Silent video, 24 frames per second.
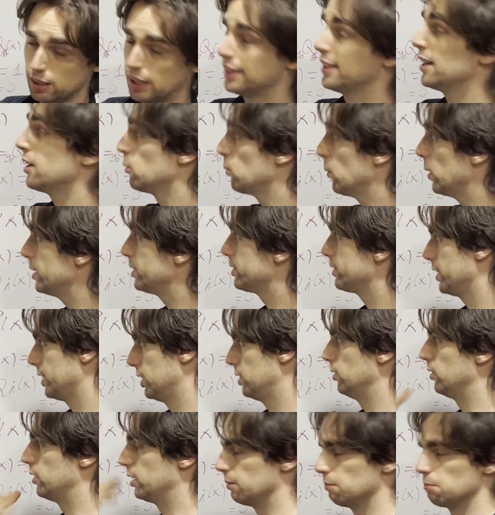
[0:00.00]
Another way is
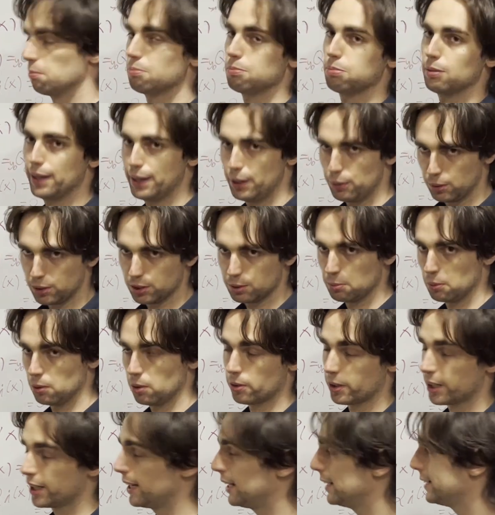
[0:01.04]
like you can play with
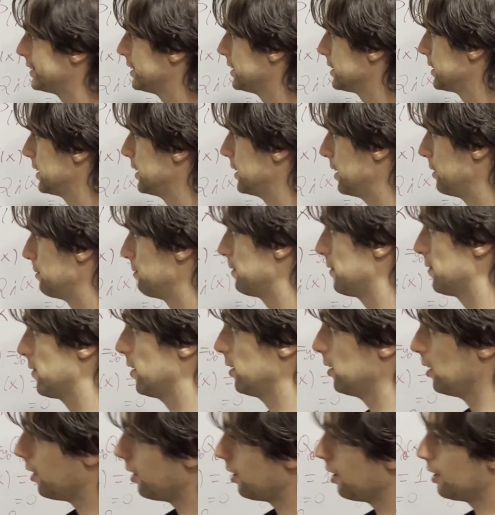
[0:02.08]
smaller cases and then figure
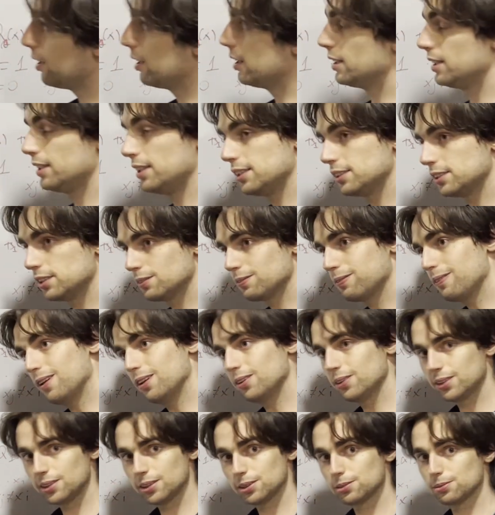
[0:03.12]
out, oh, this is
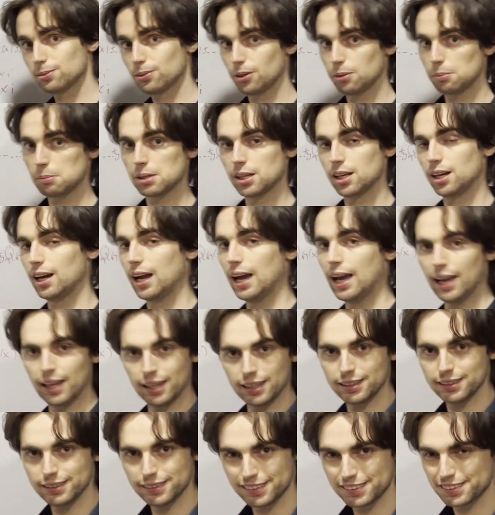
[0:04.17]
following this formula,
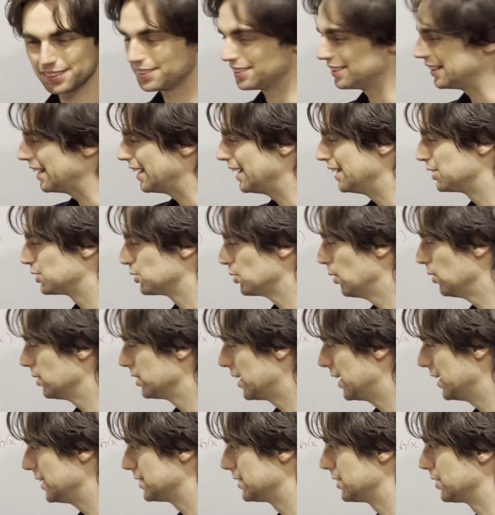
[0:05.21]
and it's all
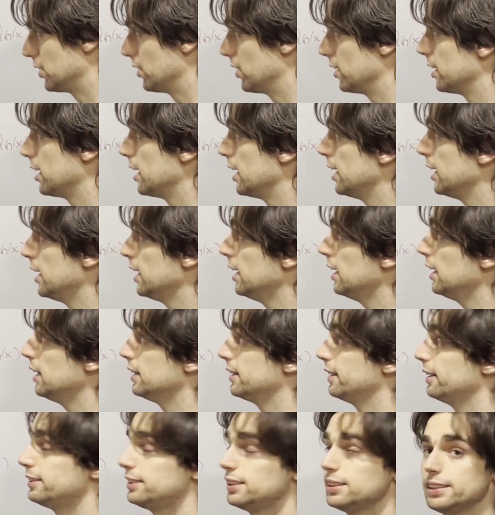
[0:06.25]
nice and good.
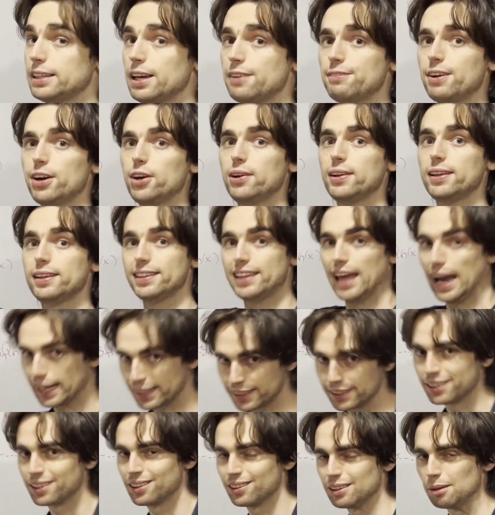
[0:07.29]
This is a very
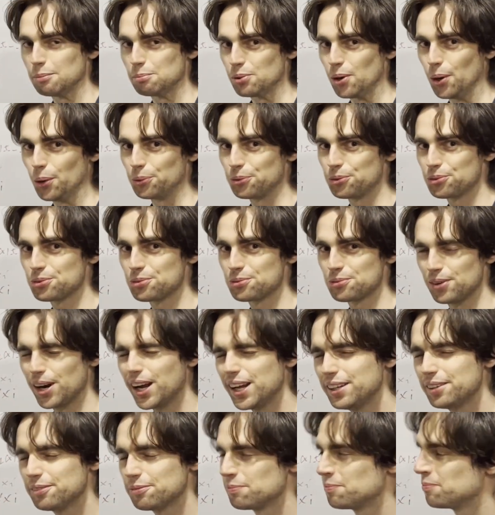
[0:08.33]
technical approach,
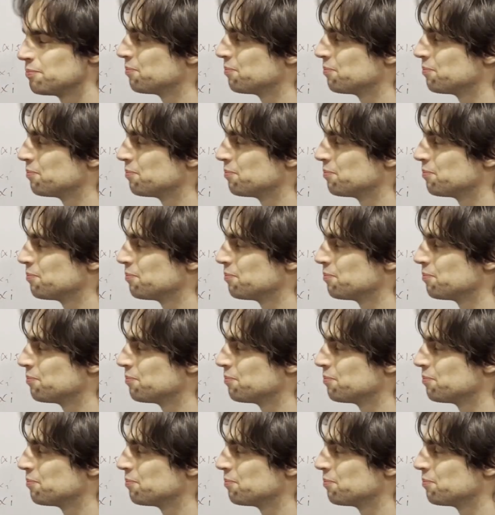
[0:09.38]
right?